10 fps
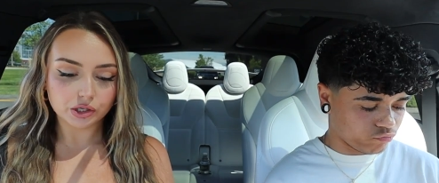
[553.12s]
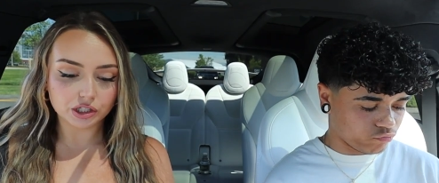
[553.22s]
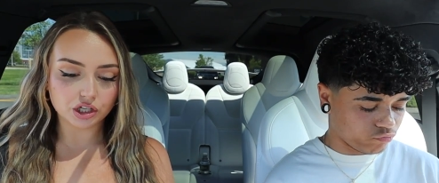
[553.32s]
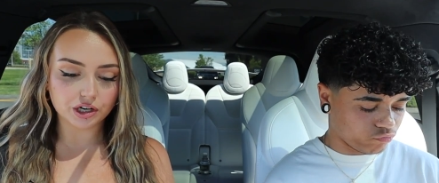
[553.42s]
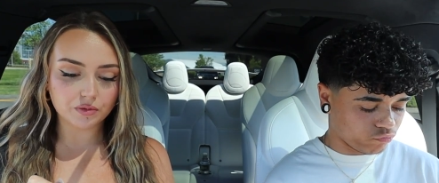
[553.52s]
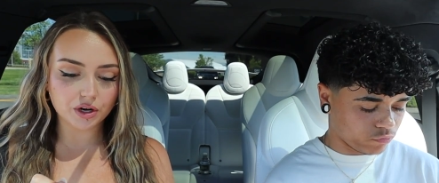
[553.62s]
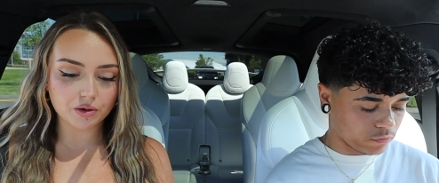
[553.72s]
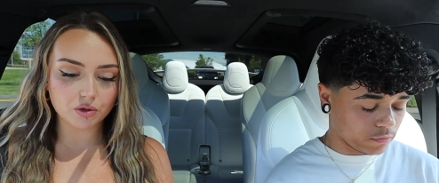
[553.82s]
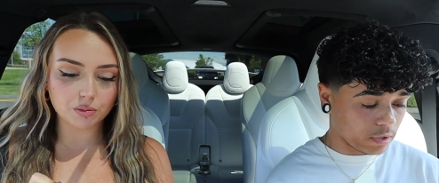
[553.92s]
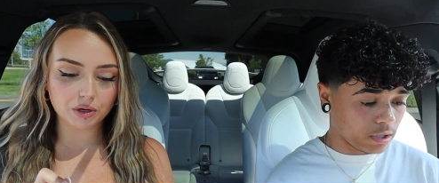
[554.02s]
Speaker 1: So I started
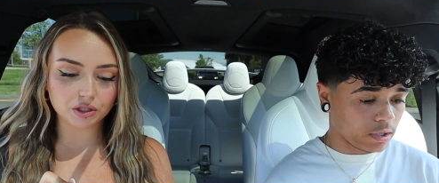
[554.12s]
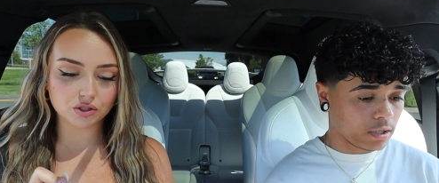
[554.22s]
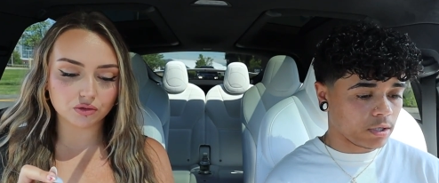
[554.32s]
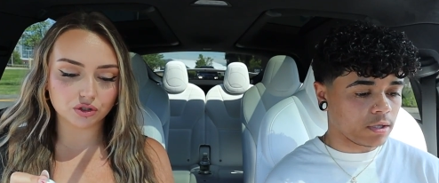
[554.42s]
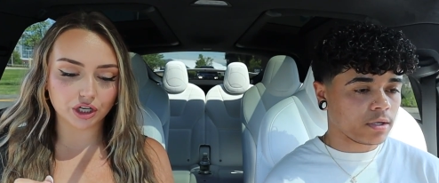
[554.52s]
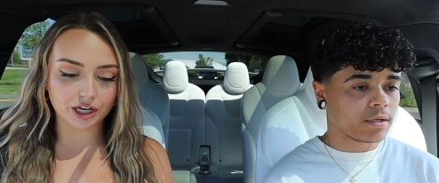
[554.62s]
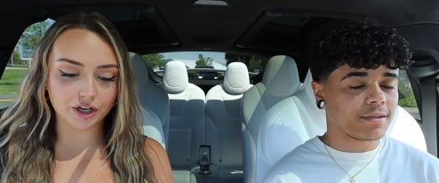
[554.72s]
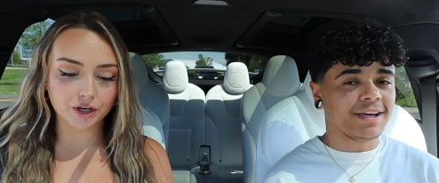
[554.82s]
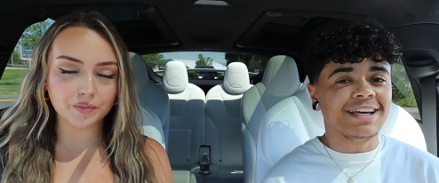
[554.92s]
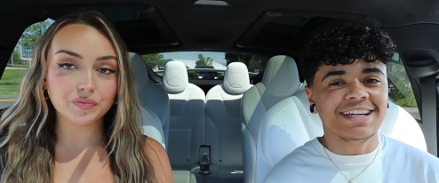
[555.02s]
working with a personal trainer
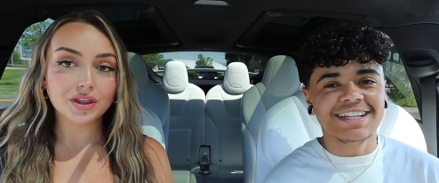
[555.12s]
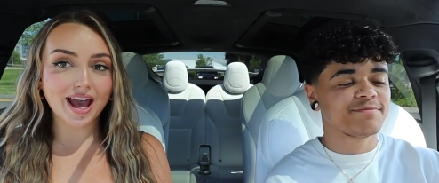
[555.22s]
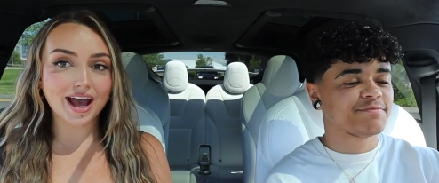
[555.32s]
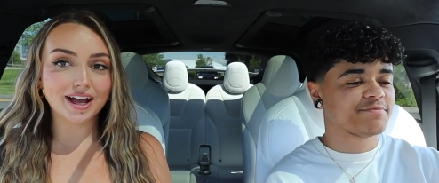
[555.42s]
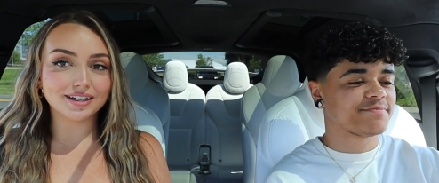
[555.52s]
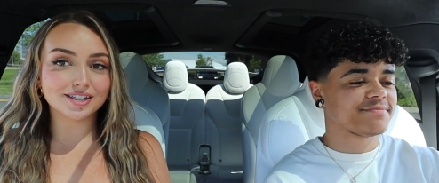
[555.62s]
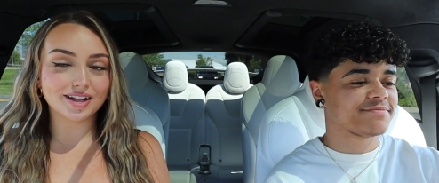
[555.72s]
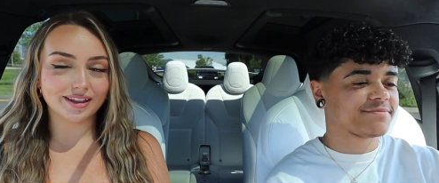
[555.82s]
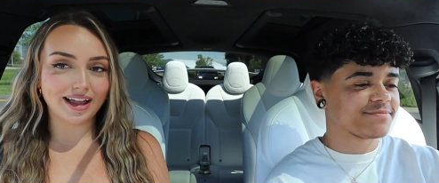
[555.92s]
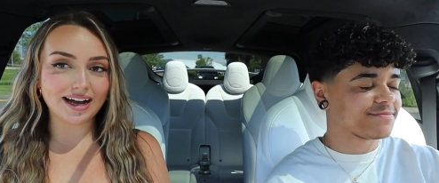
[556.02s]
trainer. And
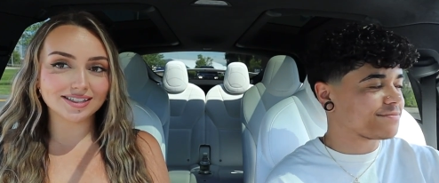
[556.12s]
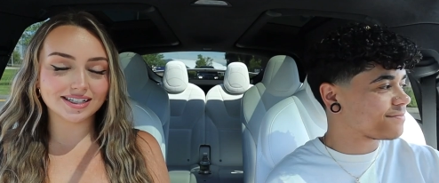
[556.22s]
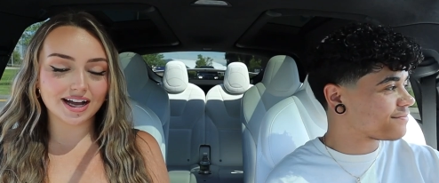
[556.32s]
last